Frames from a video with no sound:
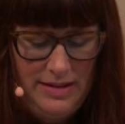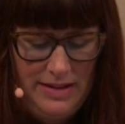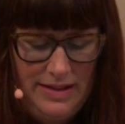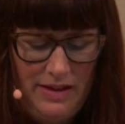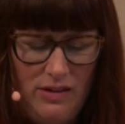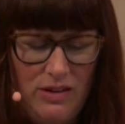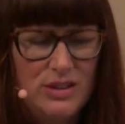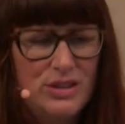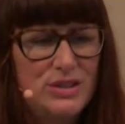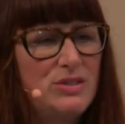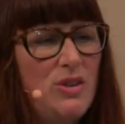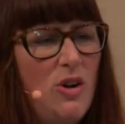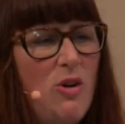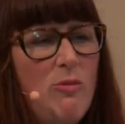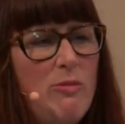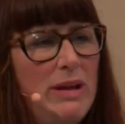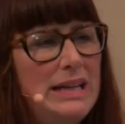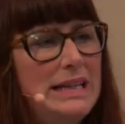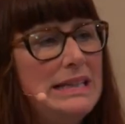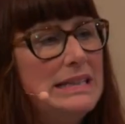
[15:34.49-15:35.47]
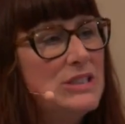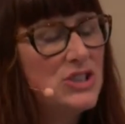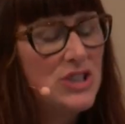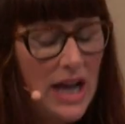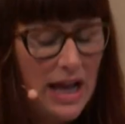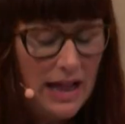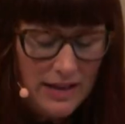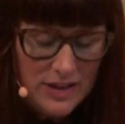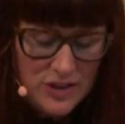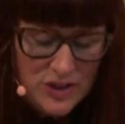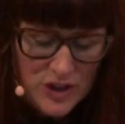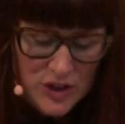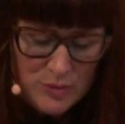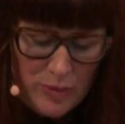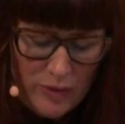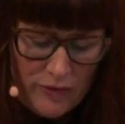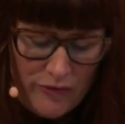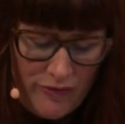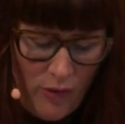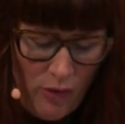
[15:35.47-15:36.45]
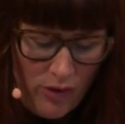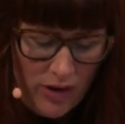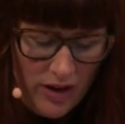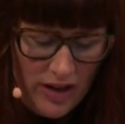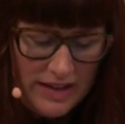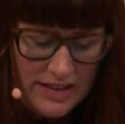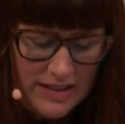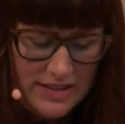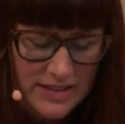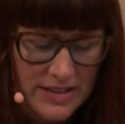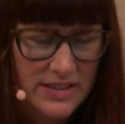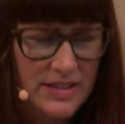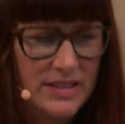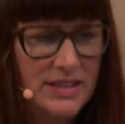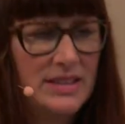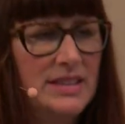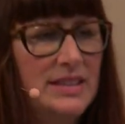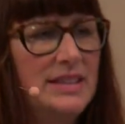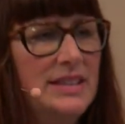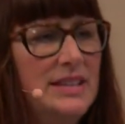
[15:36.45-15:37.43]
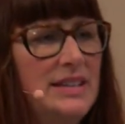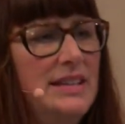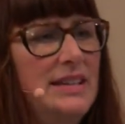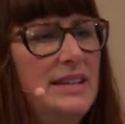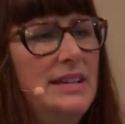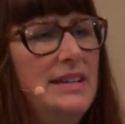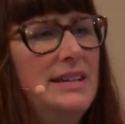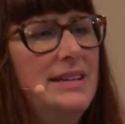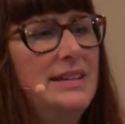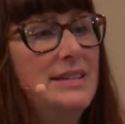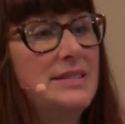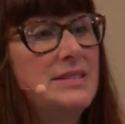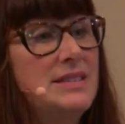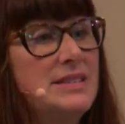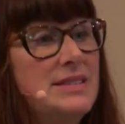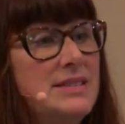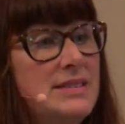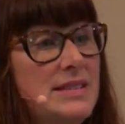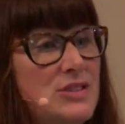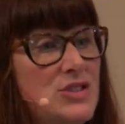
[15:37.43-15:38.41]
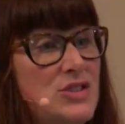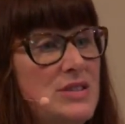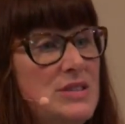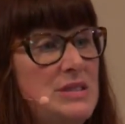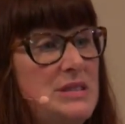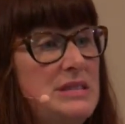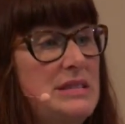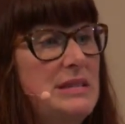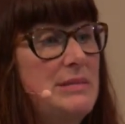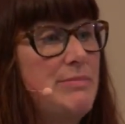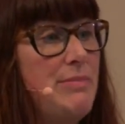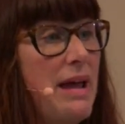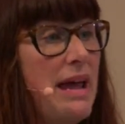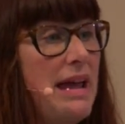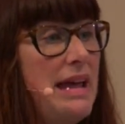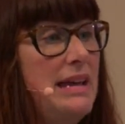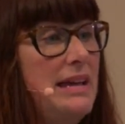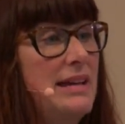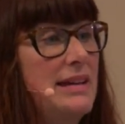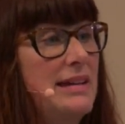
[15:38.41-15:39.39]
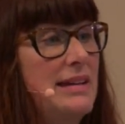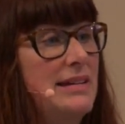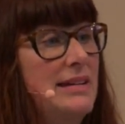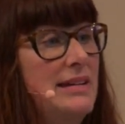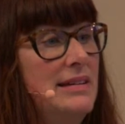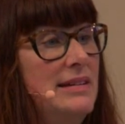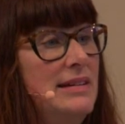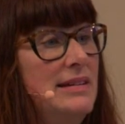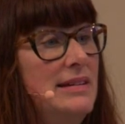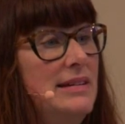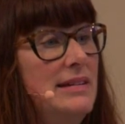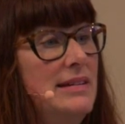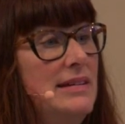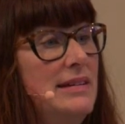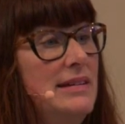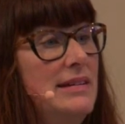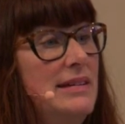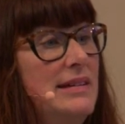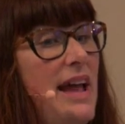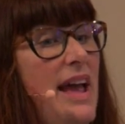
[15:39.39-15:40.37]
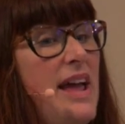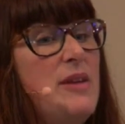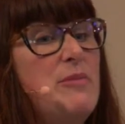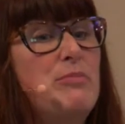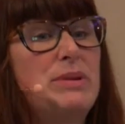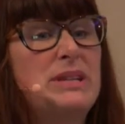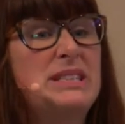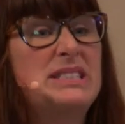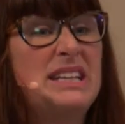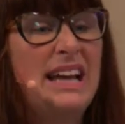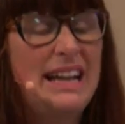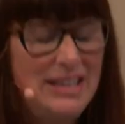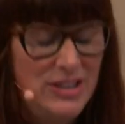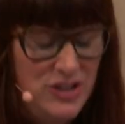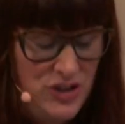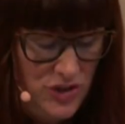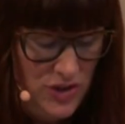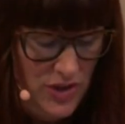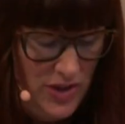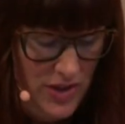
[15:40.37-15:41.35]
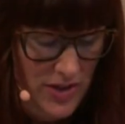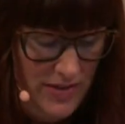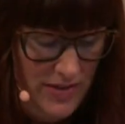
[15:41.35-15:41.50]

There are so many challenges before us, decisions to make, and potential.